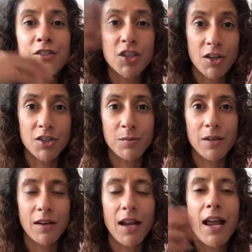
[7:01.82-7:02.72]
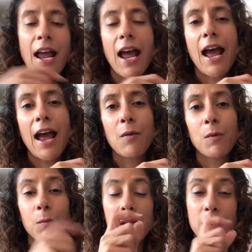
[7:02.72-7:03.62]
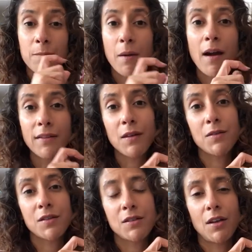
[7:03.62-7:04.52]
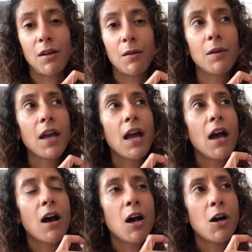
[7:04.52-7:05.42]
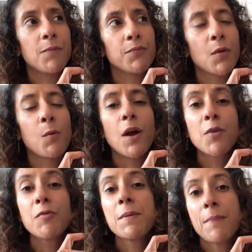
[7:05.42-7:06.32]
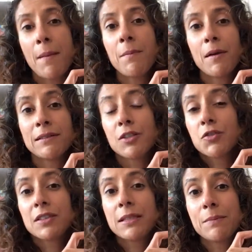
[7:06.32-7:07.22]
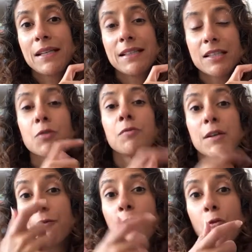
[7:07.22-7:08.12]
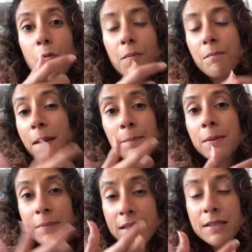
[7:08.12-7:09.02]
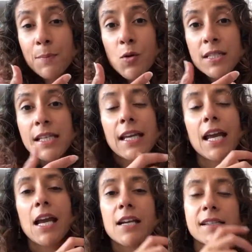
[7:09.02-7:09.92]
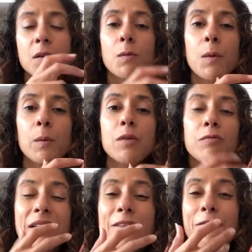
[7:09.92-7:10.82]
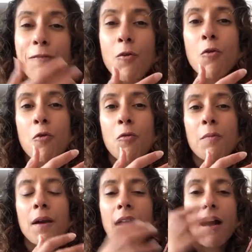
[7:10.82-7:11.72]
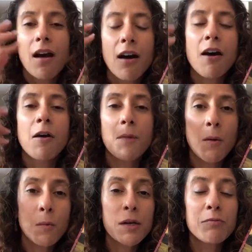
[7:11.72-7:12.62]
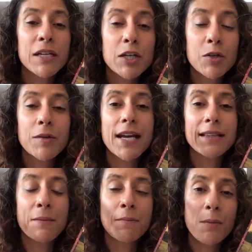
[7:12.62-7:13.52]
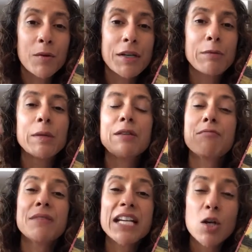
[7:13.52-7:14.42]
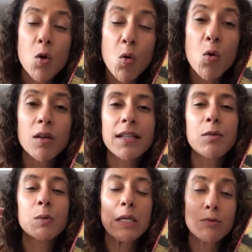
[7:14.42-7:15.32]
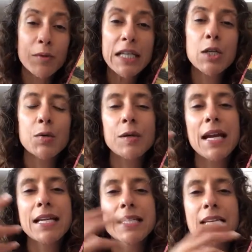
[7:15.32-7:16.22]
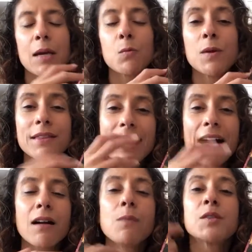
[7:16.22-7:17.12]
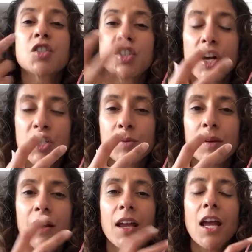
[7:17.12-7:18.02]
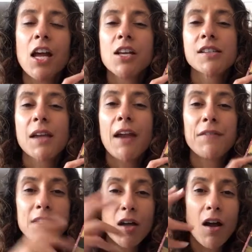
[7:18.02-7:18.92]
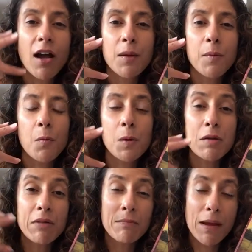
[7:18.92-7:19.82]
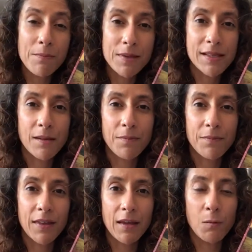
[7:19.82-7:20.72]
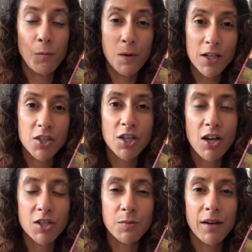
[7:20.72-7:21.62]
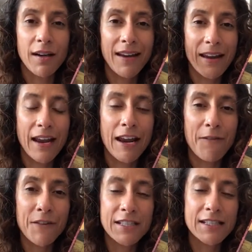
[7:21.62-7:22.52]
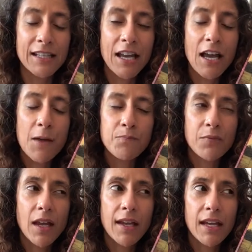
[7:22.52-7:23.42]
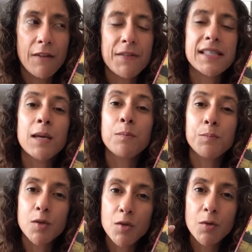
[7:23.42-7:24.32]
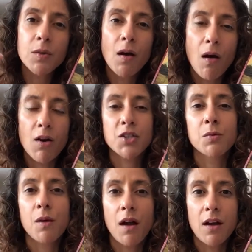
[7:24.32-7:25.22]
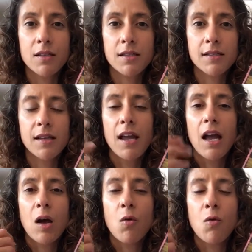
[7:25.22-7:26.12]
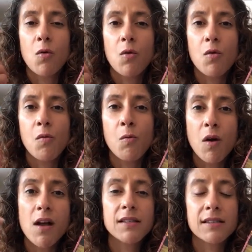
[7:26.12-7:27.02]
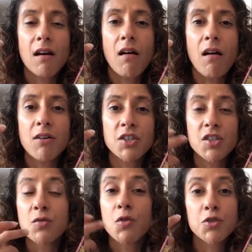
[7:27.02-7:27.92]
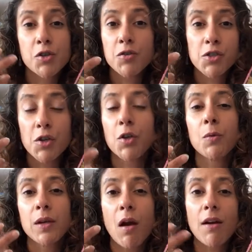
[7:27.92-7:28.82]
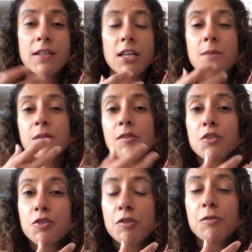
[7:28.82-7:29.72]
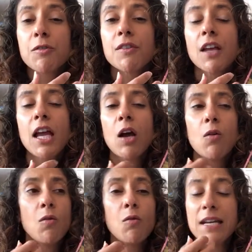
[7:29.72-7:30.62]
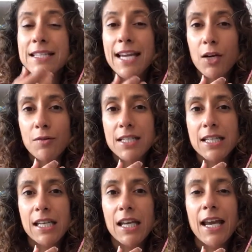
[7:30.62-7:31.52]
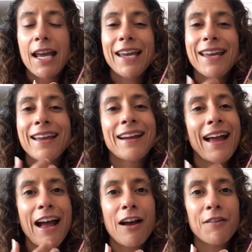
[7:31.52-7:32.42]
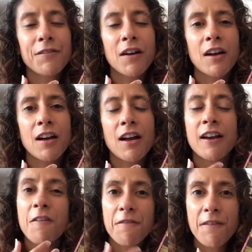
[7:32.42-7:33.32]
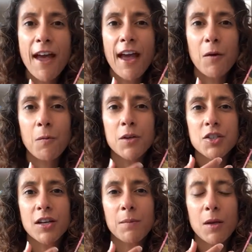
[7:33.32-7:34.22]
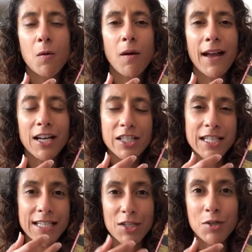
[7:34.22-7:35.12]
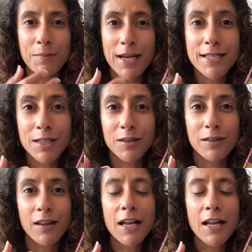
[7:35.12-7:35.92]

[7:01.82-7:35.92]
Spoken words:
judgment. And when we combine those two, the word remember literally means to reform. Member means body. So when we reform and we recreate that memory, we recall it, we recreate it, with that comes judgment. So every time we remember something with judgment, if it's imbued with harsh words, or words that are just not true to who we are in terms of the truth or integrity, it can have an effect which can be quite actually detrimental